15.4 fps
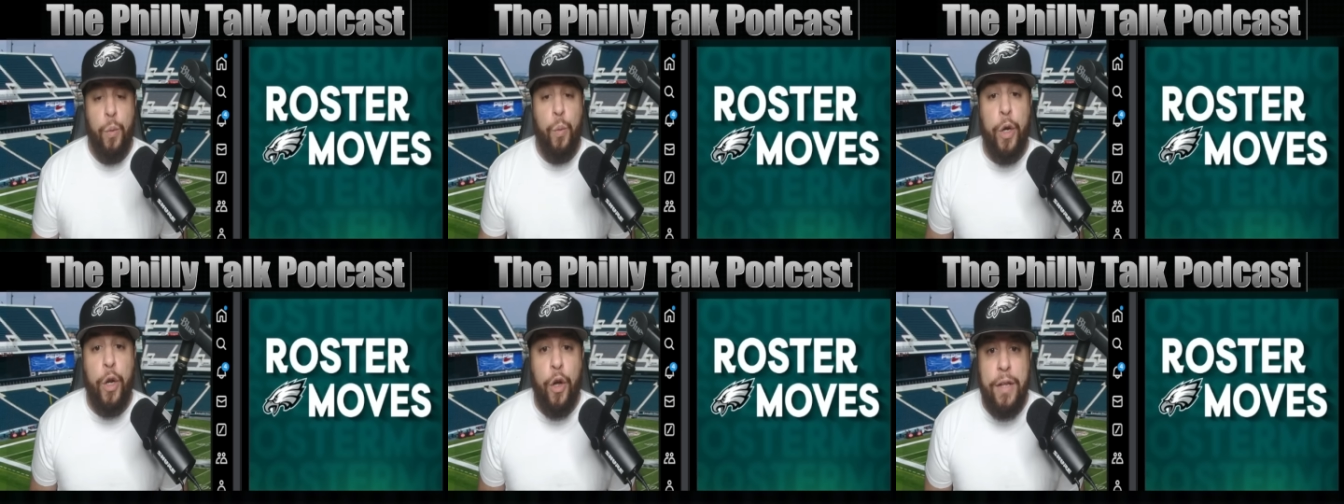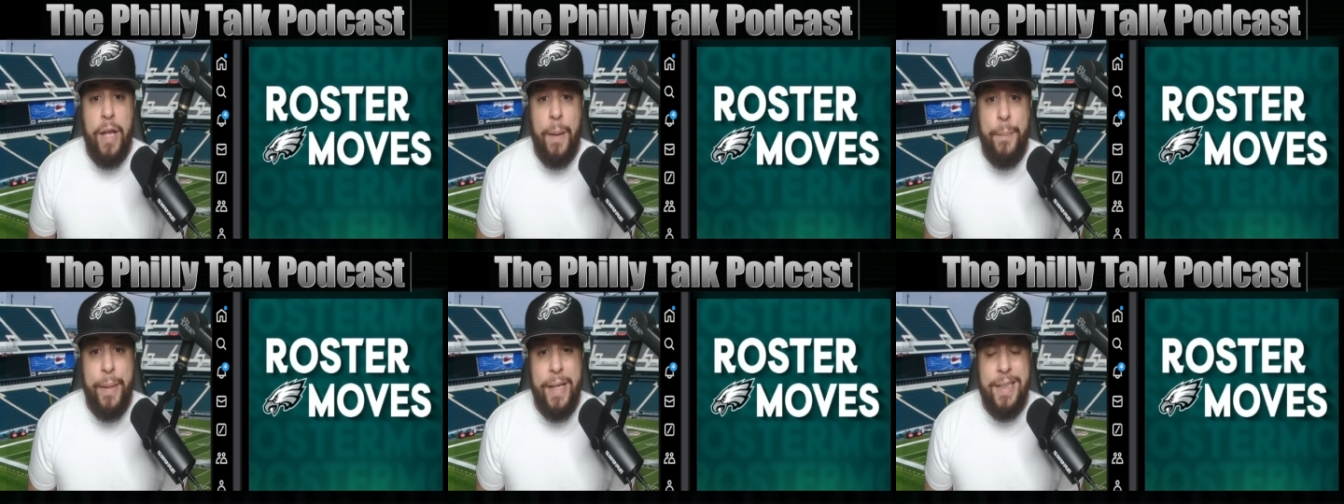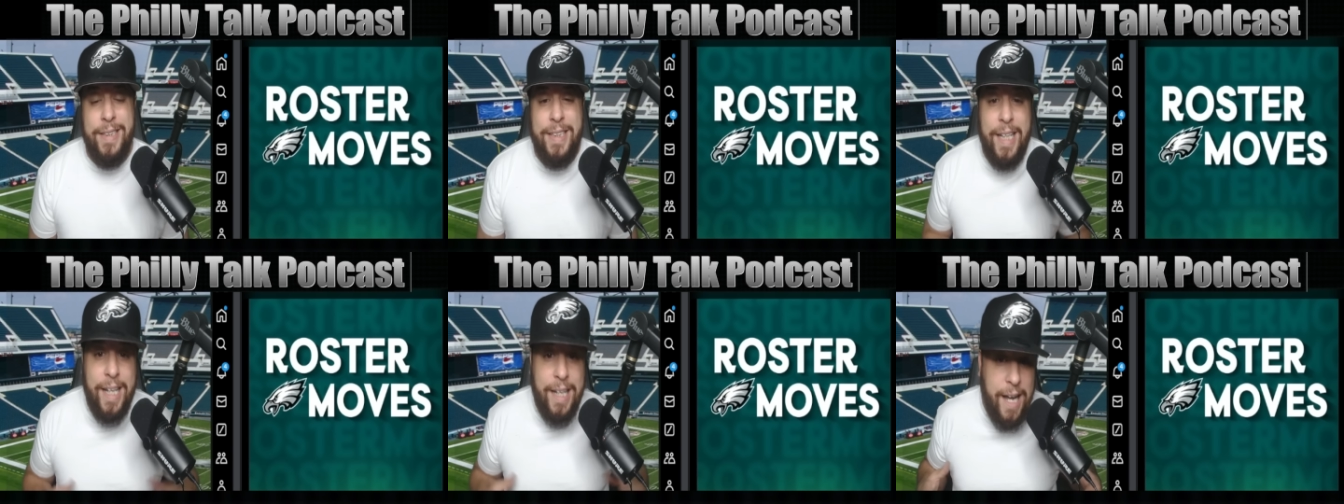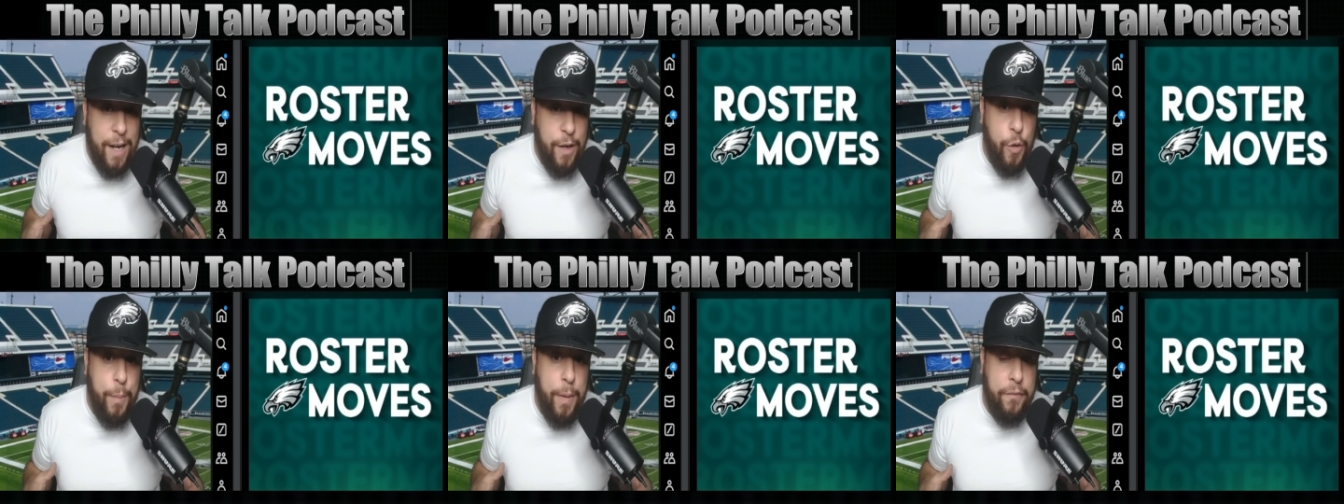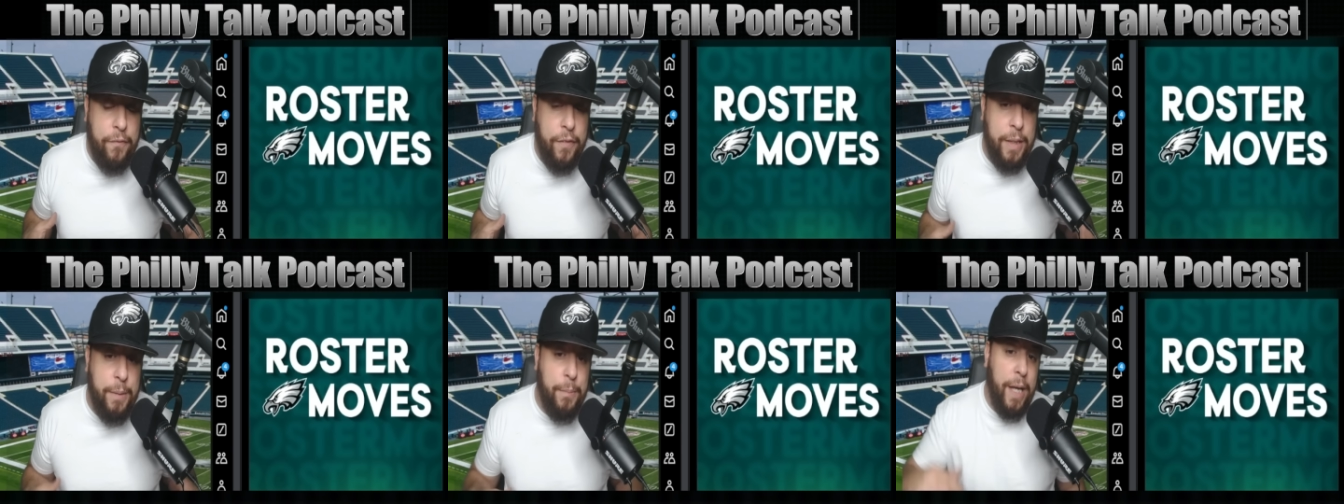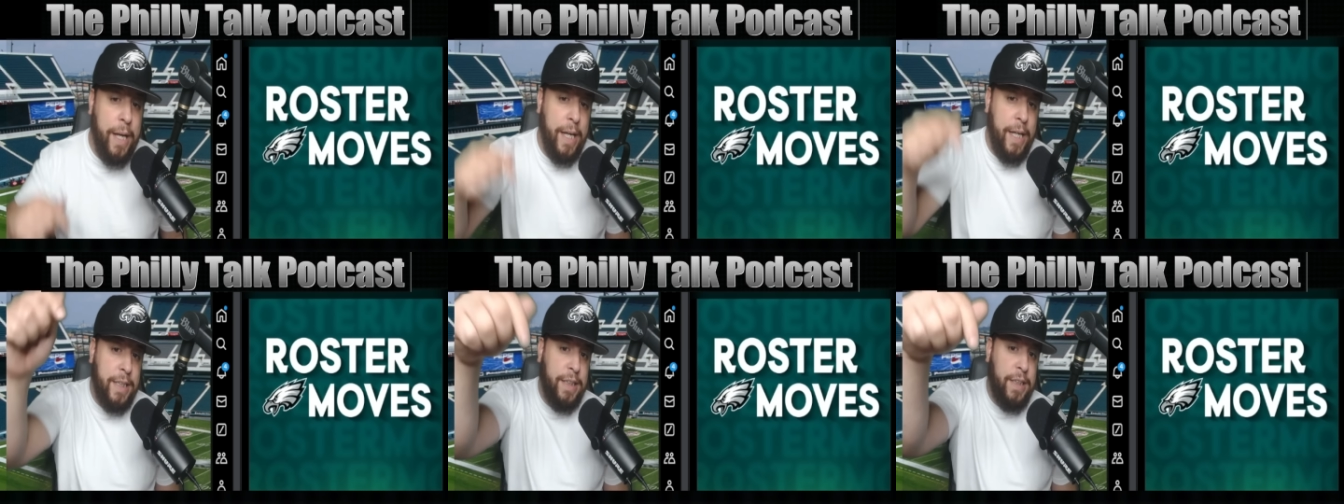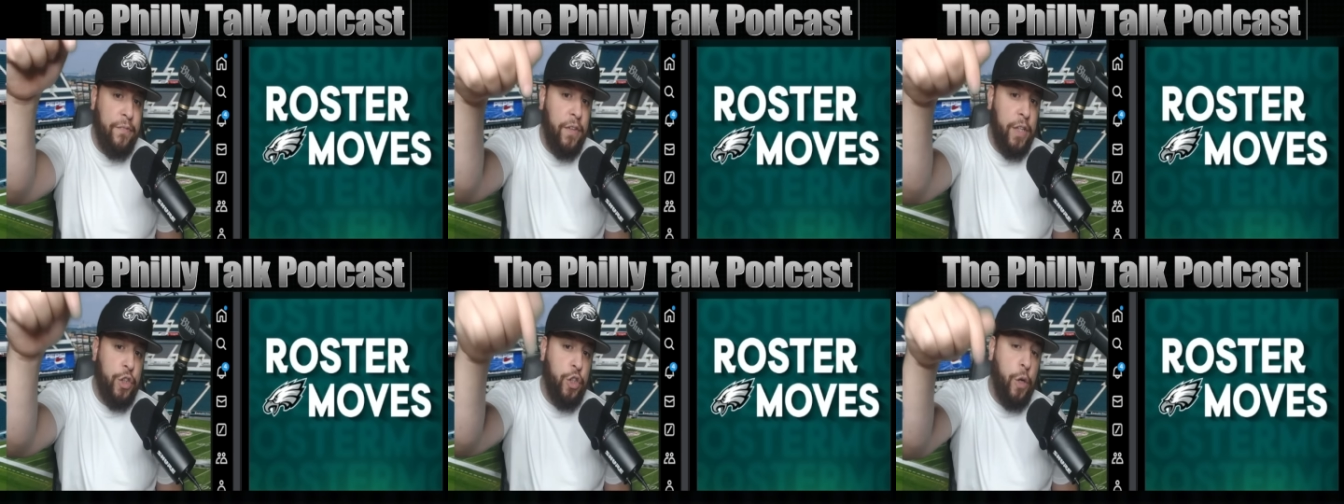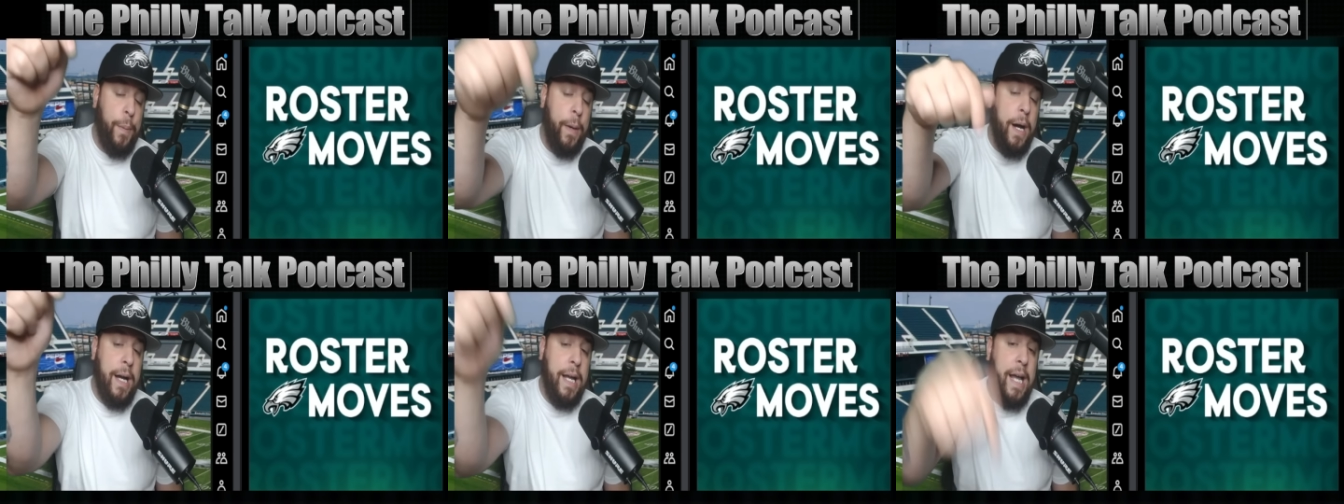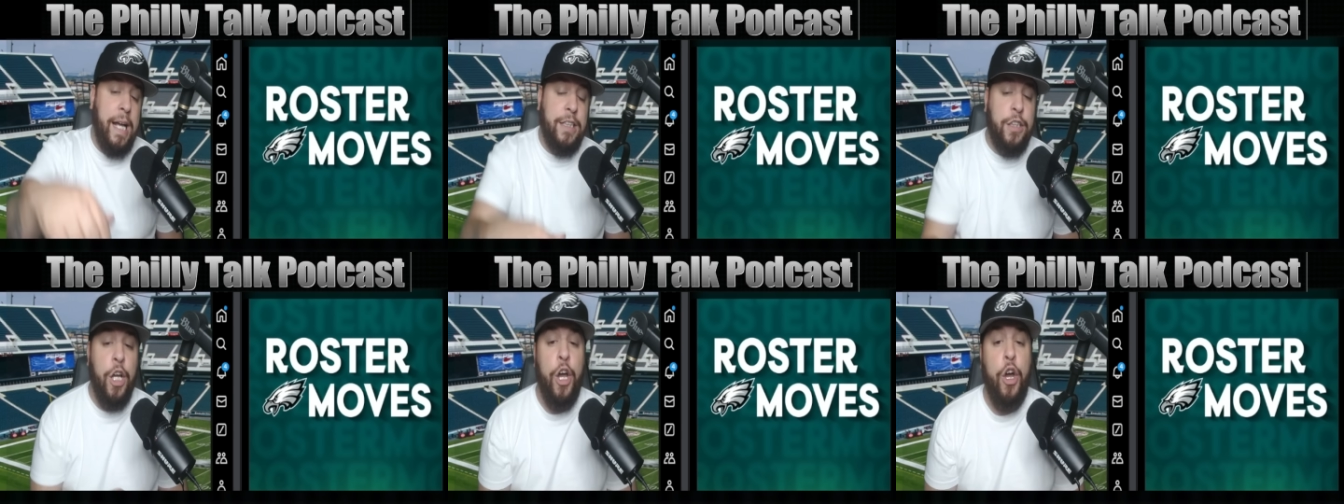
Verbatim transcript: With all that being said, I go by Philly Mike, and this is the Philly Talk Podcast.